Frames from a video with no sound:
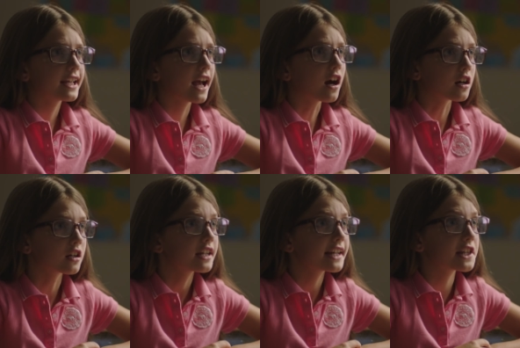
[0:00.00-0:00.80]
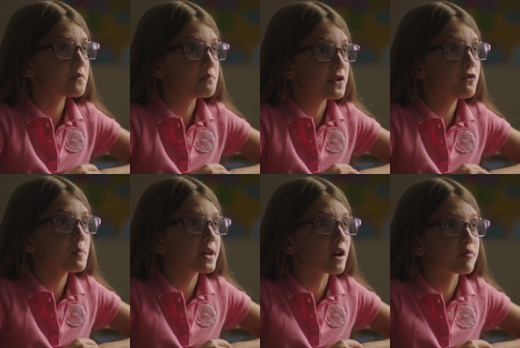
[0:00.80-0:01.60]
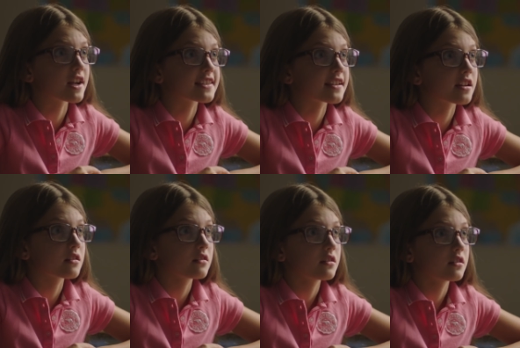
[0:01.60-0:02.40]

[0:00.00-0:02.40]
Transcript: Yeah, and then Biff will become president.